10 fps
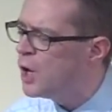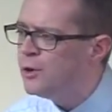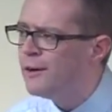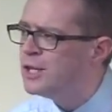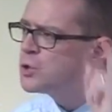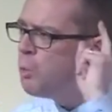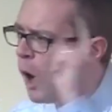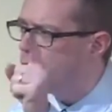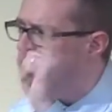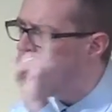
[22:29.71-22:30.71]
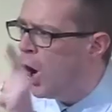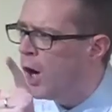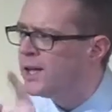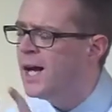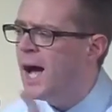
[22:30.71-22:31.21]
There is one
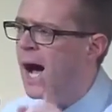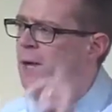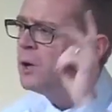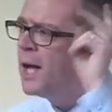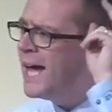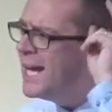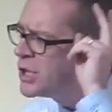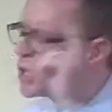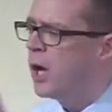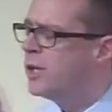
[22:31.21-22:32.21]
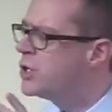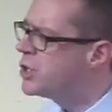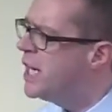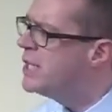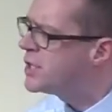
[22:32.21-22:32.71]
God, and his Son is
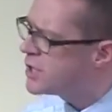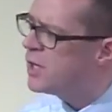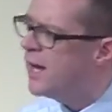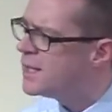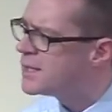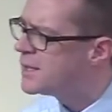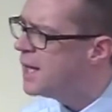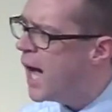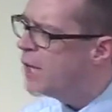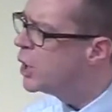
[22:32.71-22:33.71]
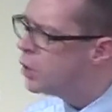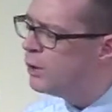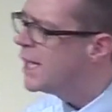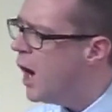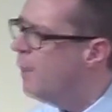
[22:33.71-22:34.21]
Jesus Christ. And you can
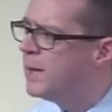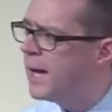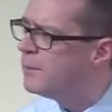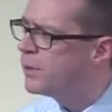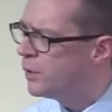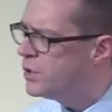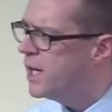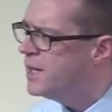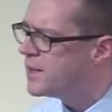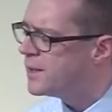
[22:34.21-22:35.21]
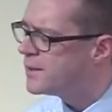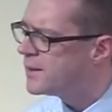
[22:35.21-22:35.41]
only come to him through Jesus.